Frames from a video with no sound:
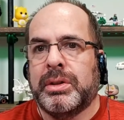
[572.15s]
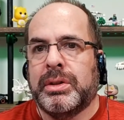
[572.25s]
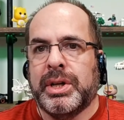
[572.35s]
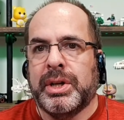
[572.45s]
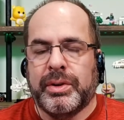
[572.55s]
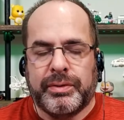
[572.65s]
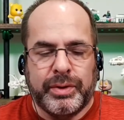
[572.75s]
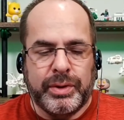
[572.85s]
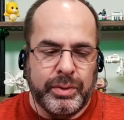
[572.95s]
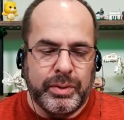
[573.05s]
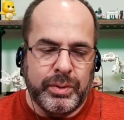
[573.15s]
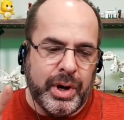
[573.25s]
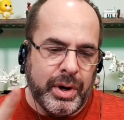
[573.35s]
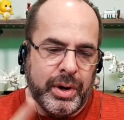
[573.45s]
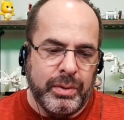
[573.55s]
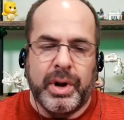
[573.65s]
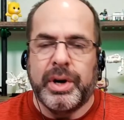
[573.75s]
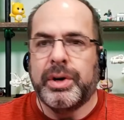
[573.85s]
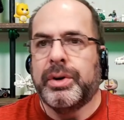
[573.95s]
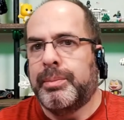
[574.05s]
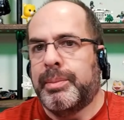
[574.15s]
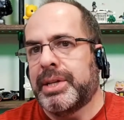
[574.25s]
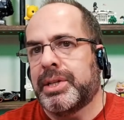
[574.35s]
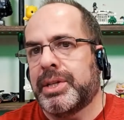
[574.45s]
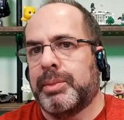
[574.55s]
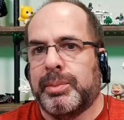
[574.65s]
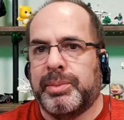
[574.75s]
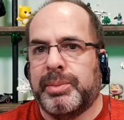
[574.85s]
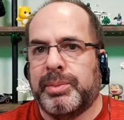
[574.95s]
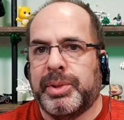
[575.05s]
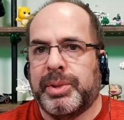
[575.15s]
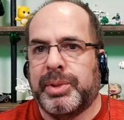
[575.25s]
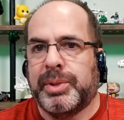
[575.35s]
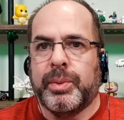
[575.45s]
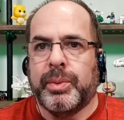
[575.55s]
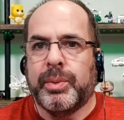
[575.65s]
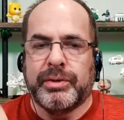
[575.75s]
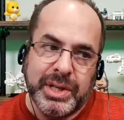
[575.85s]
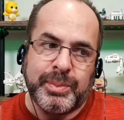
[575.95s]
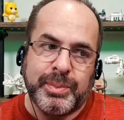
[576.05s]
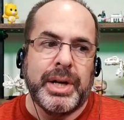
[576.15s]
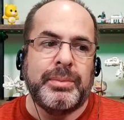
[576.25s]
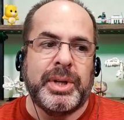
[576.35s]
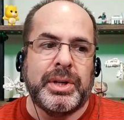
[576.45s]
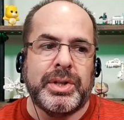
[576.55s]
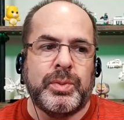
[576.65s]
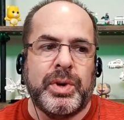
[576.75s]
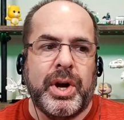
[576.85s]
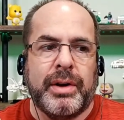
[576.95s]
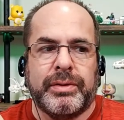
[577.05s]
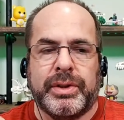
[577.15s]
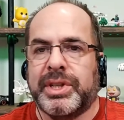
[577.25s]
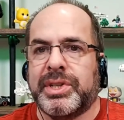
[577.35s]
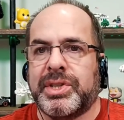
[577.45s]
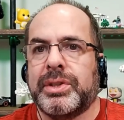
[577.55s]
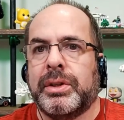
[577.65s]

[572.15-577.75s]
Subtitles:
If you are a runner or a basketball player or whatever, you need this brand because we offer this.